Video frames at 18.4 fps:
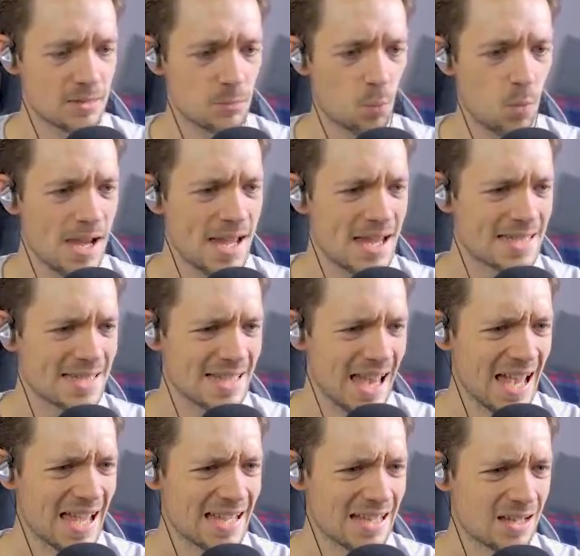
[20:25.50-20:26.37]
weird
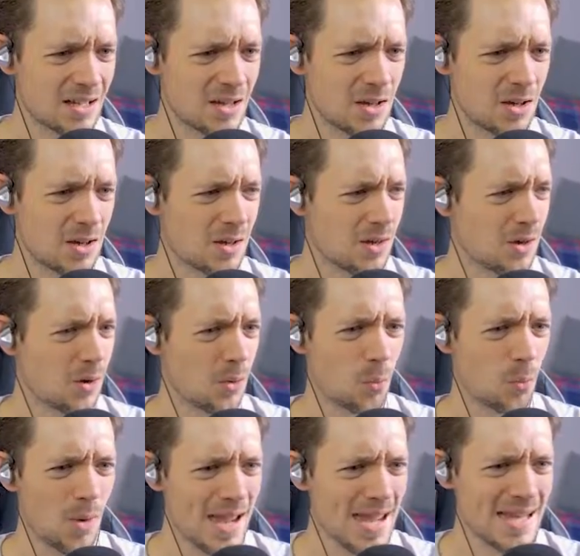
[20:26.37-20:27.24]
day.
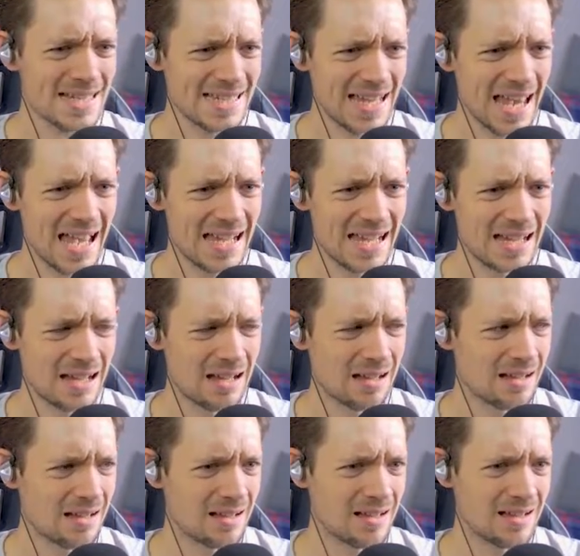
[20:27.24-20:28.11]
Weird day.
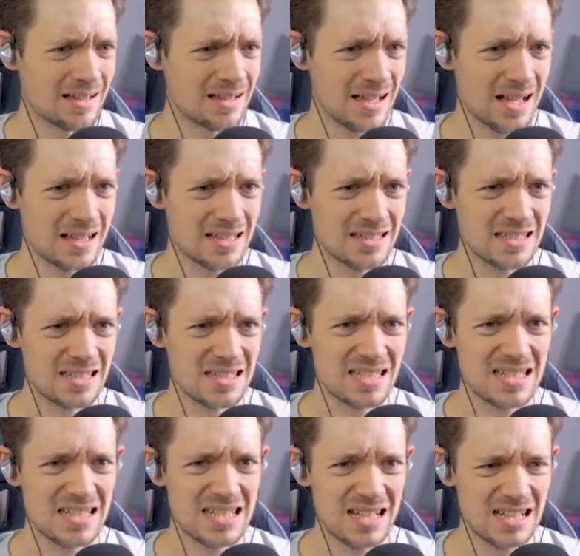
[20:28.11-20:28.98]
A
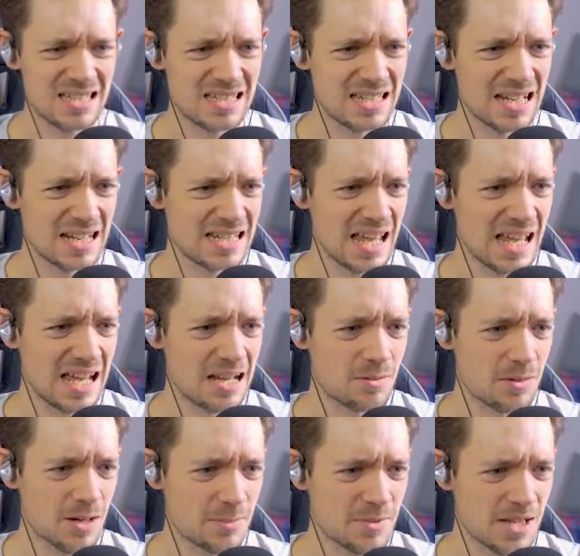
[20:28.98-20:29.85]
disgusting day.
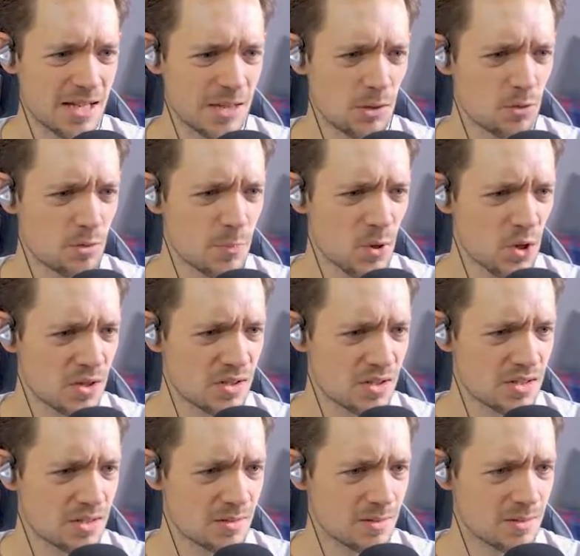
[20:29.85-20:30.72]
Well, I'm taking all the
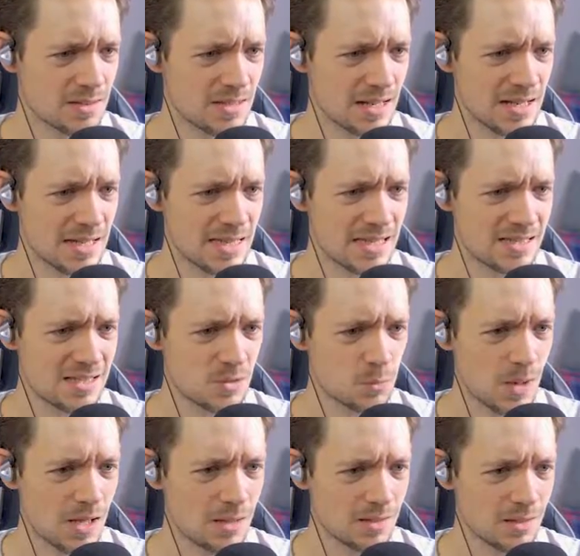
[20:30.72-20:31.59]
books. I'm taking this
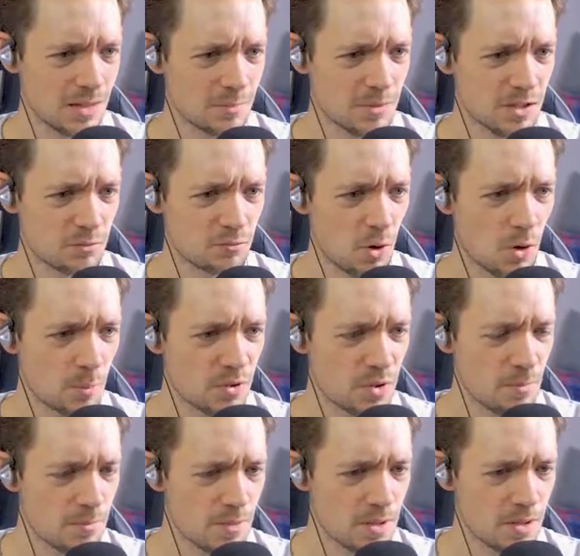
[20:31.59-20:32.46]
as well. I'm going to rob
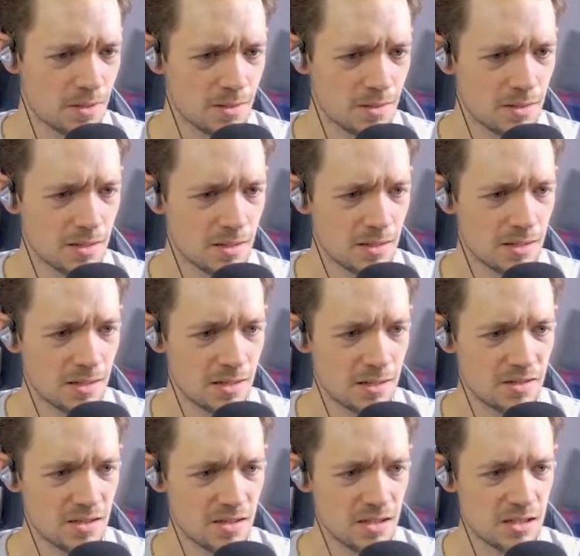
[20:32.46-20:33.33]
them.
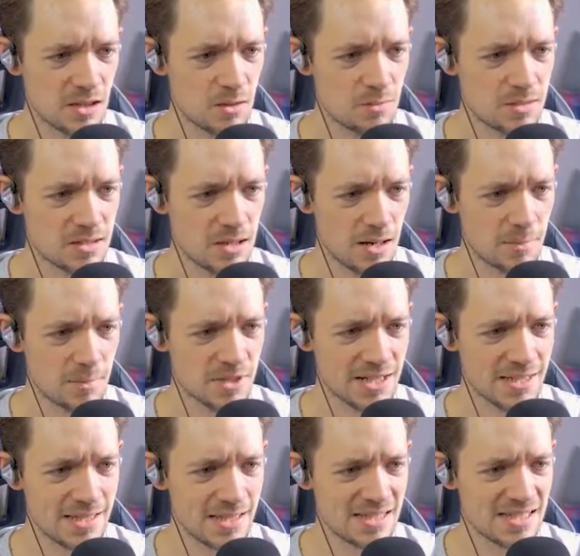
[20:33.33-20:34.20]
So they don't die. I'm
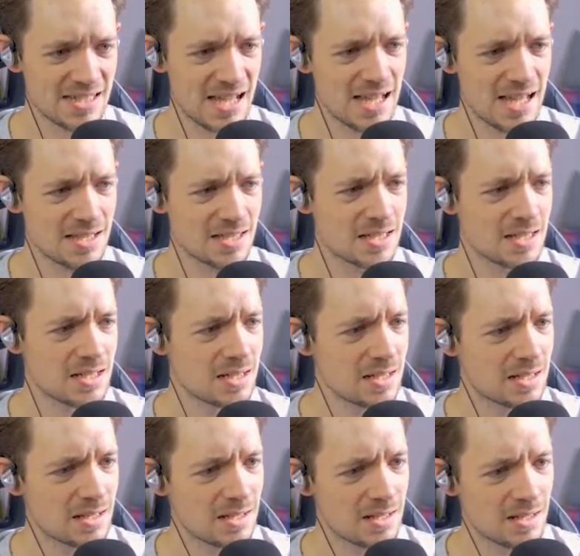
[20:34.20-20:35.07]
taking their stairs.
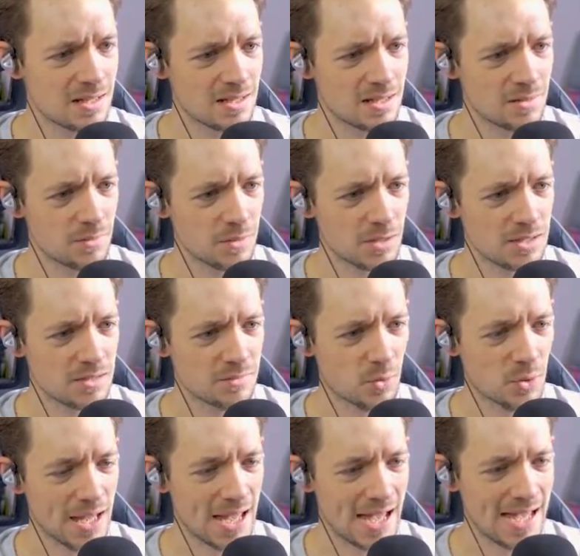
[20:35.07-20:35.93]
I feel like it's a
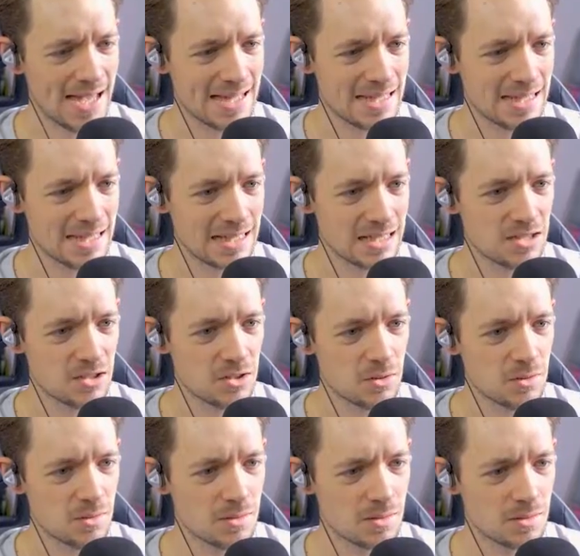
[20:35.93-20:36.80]
very handy thing to
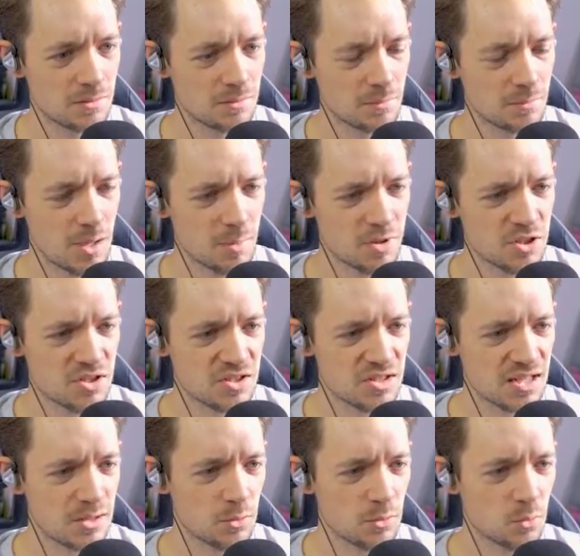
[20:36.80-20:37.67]
do. Maybe I should
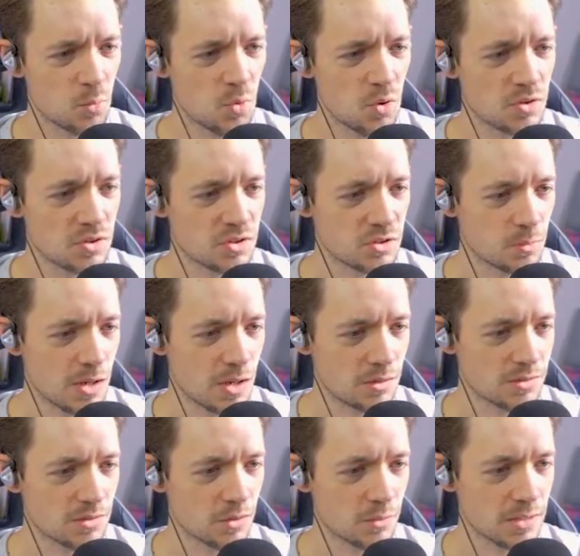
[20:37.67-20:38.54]
take all the wood as
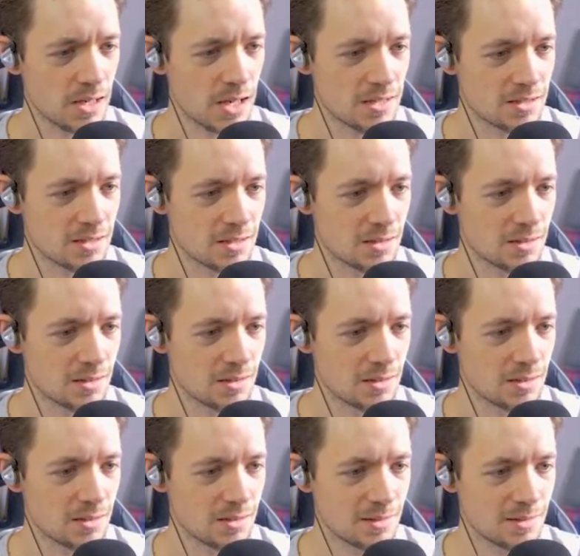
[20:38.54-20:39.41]
well. Sorry, guys.
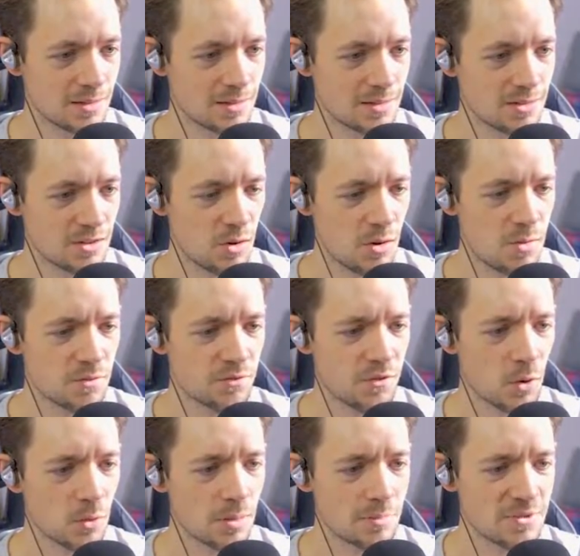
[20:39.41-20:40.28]
It's your own
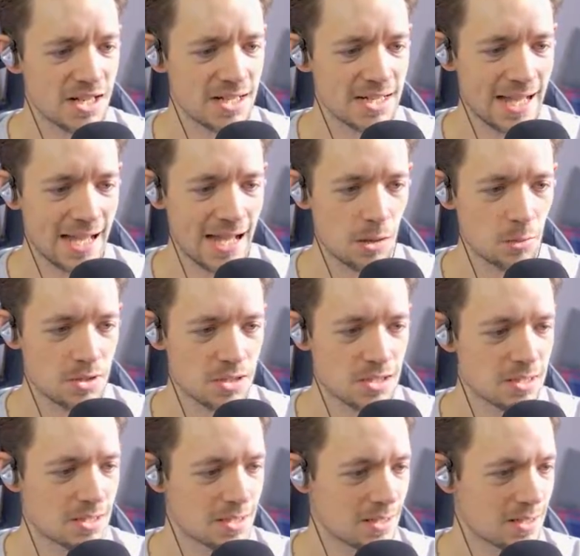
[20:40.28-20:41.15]
fault. I'm taking your
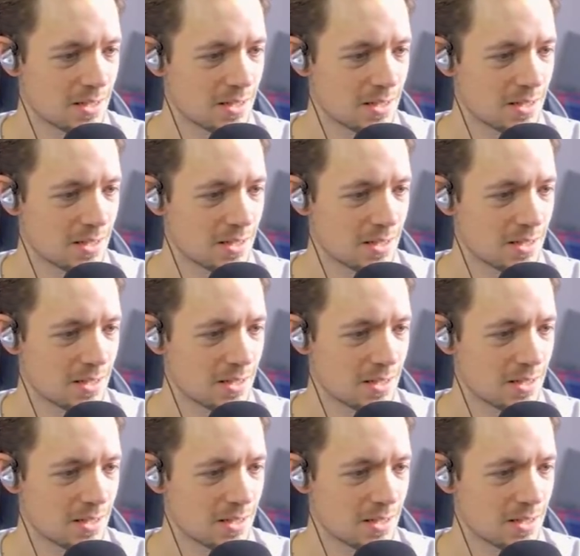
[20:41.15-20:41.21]
house.